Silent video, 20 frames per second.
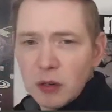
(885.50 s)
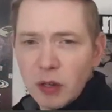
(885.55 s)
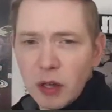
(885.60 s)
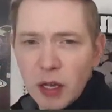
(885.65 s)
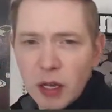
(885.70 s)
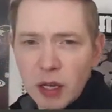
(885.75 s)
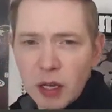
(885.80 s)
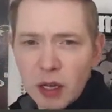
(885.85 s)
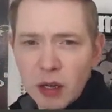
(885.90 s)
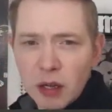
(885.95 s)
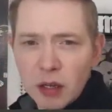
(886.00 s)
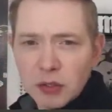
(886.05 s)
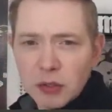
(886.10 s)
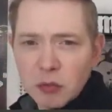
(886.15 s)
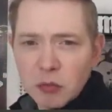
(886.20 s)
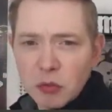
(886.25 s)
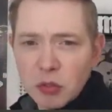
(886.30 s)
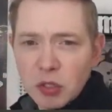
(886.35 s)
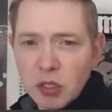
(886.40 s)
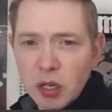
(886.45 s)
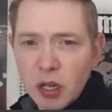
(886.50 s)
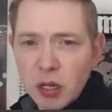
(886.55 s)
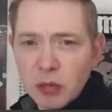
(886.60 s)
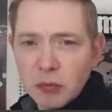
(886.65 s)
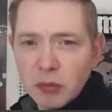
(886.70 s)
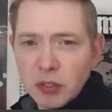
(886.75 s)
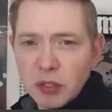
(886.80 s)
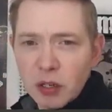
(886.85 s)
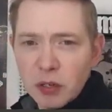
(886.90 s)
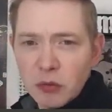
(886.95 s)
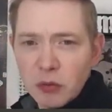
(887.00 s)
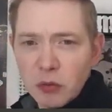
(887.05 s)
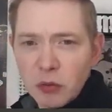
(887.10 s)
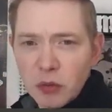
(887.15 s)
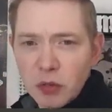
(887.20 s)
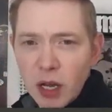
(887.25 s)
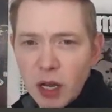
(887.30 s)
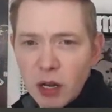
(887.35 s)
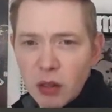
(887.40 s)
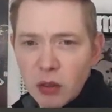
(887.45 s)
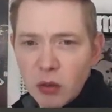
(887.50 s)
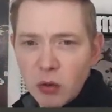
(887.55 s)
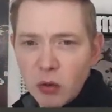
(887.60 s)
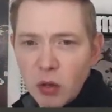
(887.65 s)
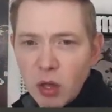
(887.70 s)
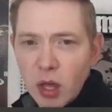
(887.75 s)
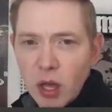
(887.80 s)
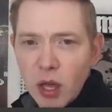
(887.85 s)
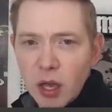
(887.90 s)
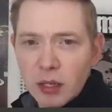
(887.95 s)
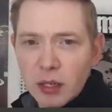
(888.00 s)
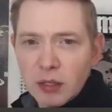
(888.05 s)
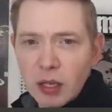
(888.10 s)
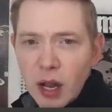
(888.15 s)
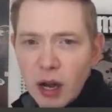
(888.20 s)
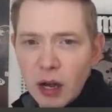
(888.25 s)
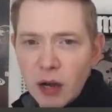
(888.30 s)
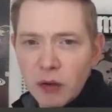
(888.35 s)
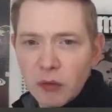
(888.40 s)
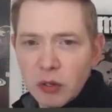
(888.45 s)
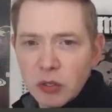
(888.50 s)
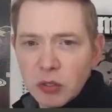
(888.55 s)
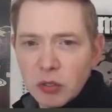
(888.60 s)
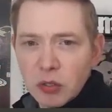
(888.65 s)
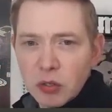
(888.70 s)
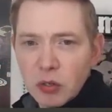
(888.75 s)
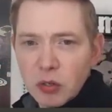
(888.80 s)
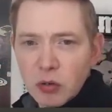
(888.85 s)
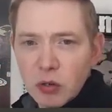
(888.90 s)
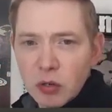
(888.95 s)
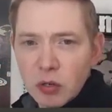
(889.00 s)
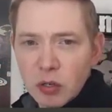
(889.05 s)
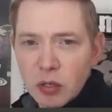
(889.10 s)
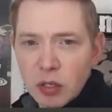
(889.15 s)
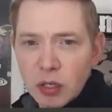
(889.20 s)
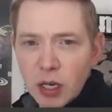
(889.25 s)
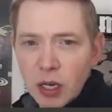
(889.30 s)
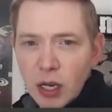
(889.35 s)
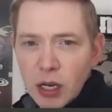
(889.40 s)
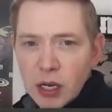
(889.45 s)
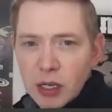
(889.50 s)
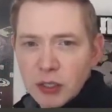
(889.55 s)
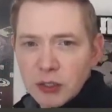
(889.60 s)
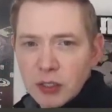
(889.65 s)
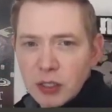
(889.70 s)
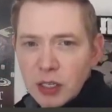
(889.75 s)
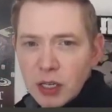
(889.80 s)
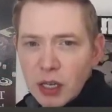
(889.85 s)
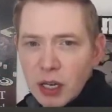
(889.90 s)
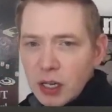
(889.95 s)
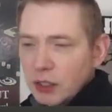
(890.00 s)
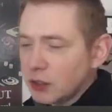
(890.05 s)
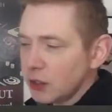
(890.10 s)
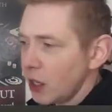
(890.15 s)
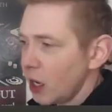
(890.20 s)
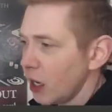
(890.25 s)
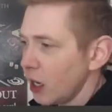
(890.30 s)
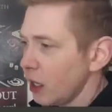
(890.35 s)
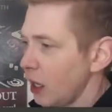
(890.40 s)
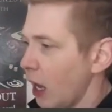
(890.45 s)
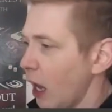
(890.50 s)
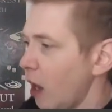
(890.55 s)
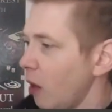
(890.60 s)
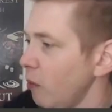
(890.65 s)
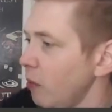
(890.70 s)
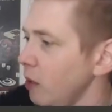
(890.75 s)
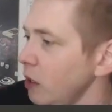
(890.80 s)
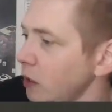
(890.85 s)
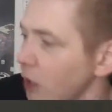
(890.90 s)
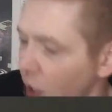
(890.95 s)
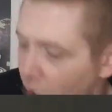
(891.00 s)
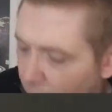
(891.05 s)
like uh, some G-Dub stuff, we got a little Dire Avenger Deuter, and you can kind of see exactly how big they